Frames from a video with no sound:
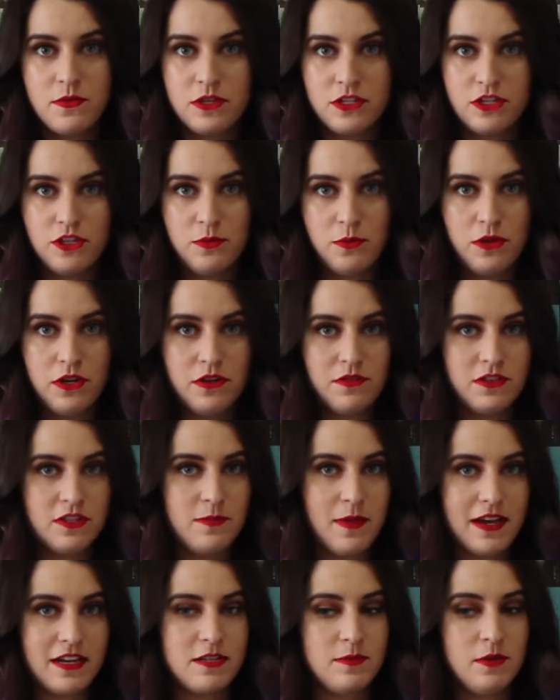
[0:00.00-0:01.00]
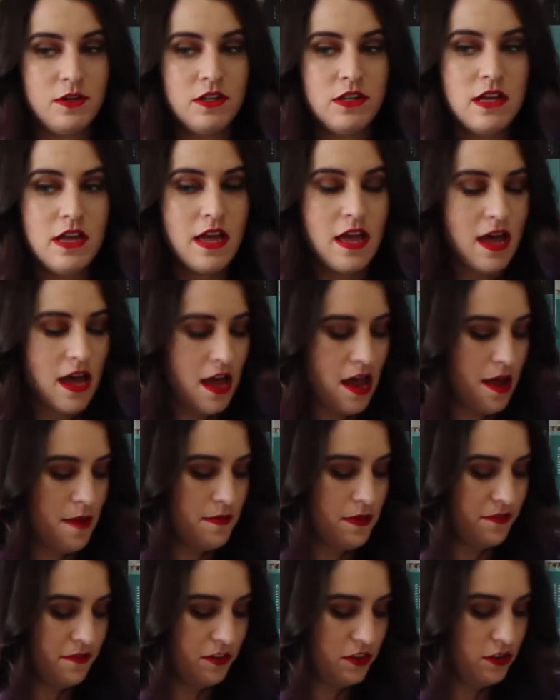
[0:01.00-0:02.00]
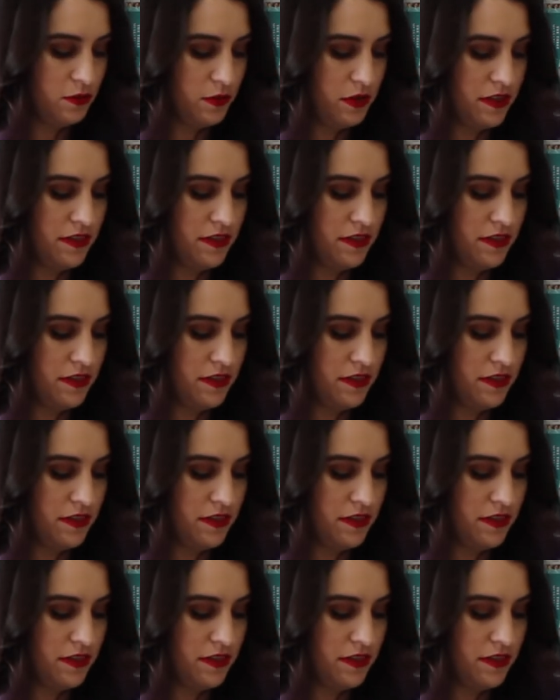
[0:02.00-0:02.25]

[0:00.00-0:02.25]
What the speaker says: which is pretty respectable. The first